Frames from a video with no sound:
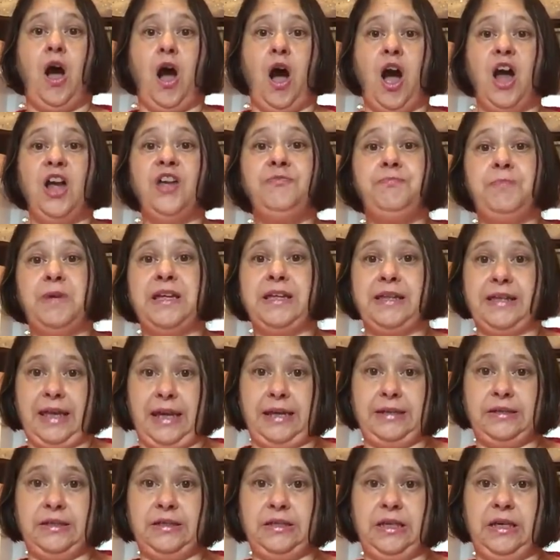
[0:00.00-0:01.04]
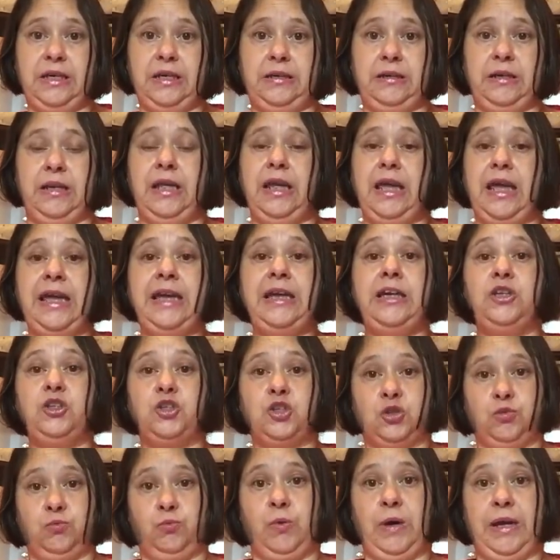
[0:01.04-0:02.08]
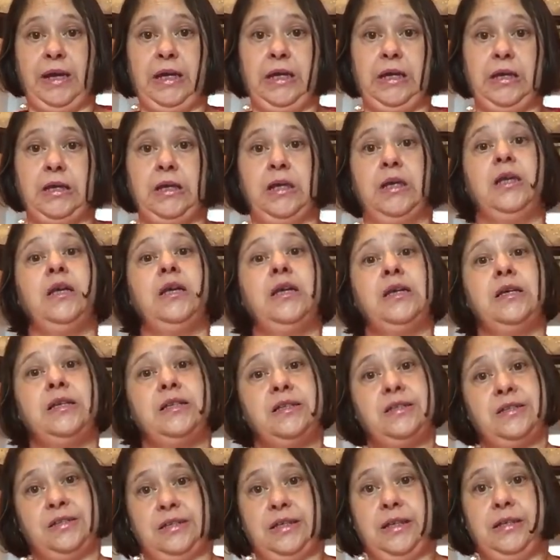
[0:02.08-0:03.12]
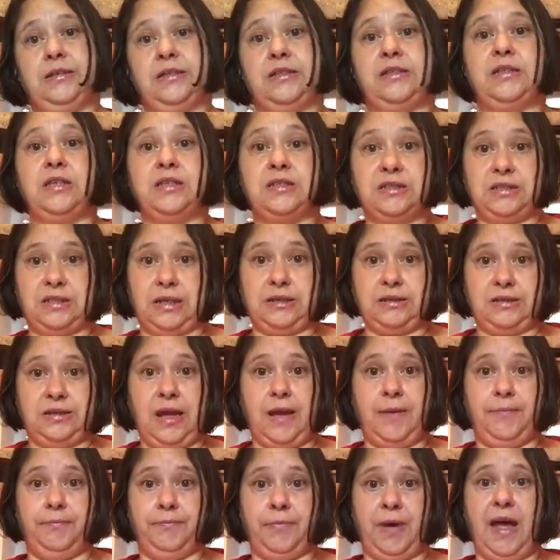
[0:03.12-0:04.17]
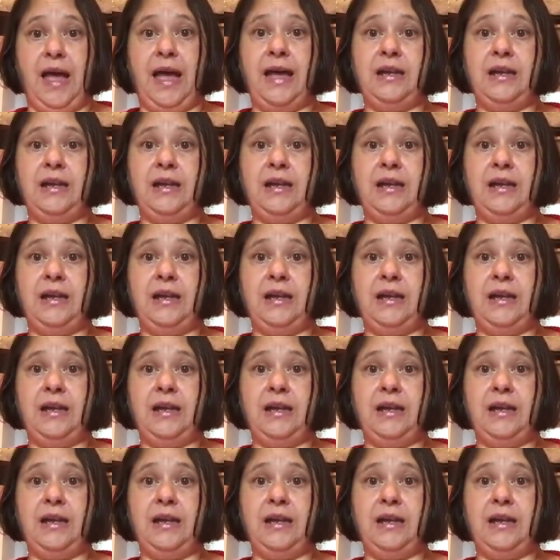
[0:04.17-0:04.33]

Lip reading: I've been getting each week since September.